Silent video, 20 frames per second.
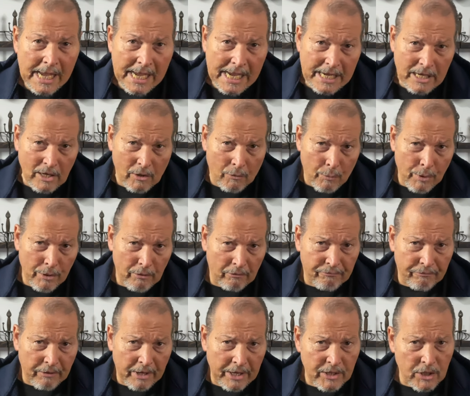In a real
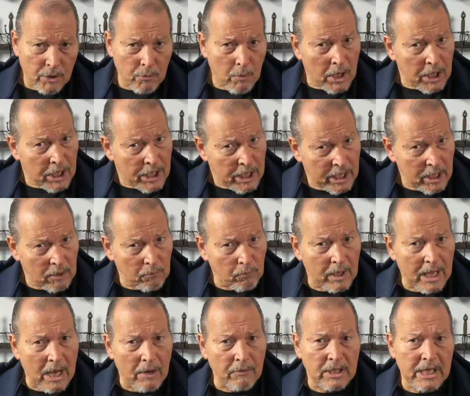fight, you want to hit
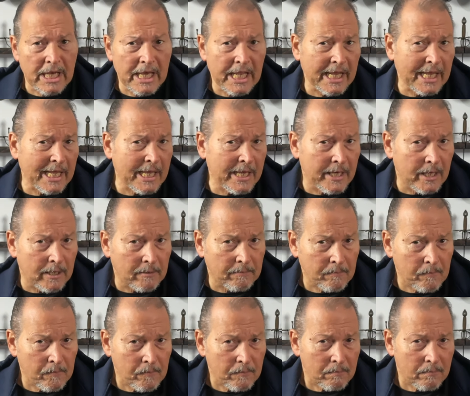without getting hit.
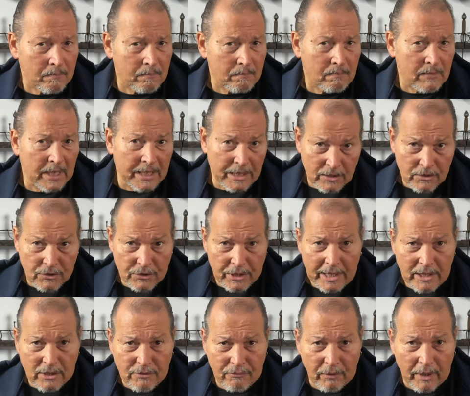In a
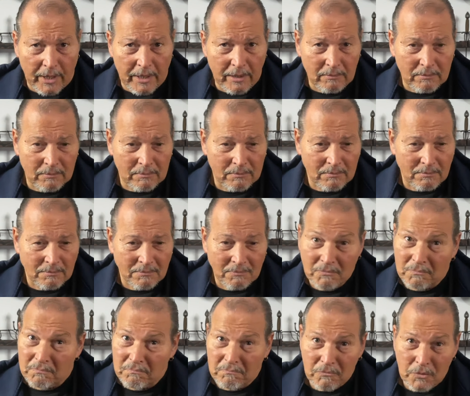stage fight,
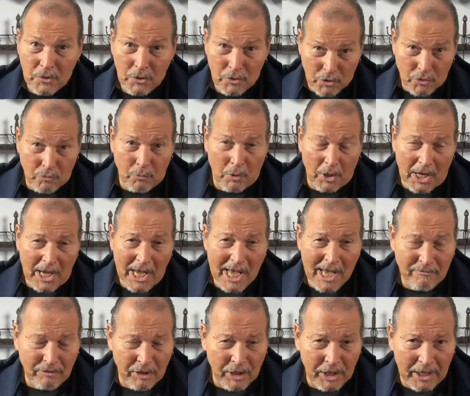you just want to
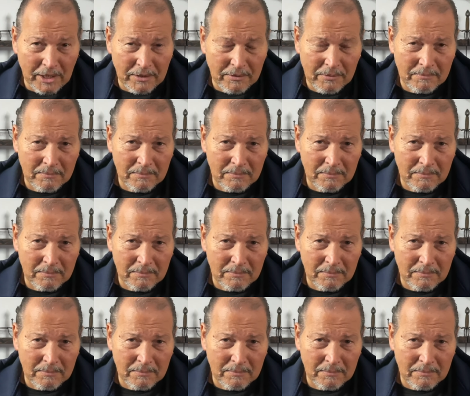have a hit.